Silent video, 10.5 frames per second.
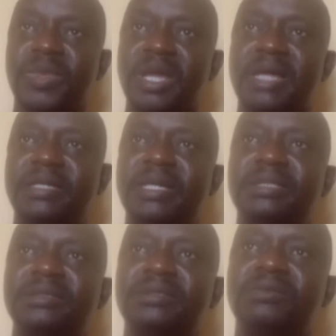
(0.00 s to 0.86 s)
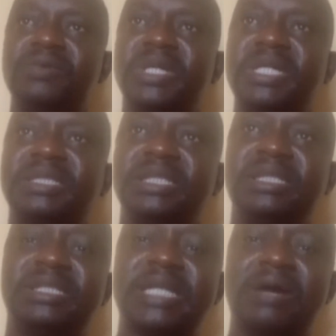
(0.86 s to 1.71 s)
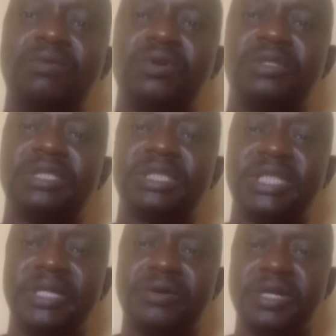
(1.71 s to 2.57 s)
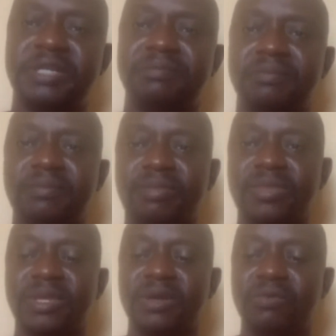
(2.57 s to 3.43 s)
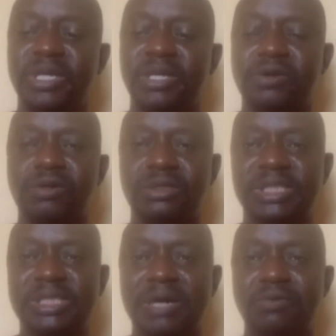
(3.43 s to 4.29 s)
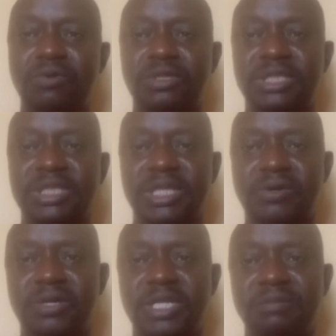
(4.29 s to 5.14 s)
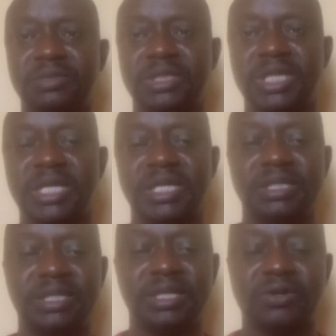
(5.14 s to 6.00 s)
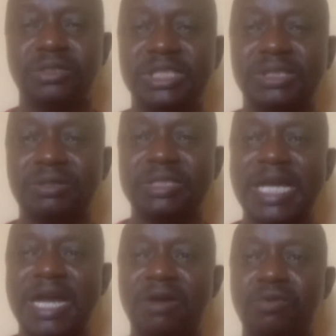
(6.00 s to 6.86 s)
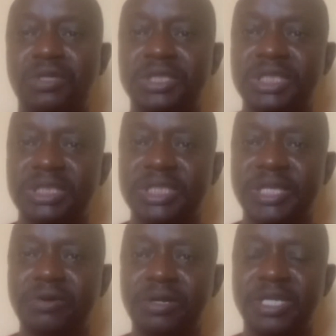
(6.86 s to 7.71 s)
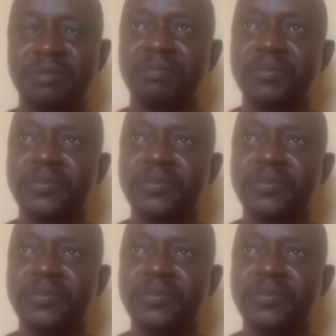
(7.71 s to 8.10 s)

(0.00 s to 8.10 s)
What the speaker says: And then when they say this award, they call him. When they call this award, they call him. They call this other award, they call him.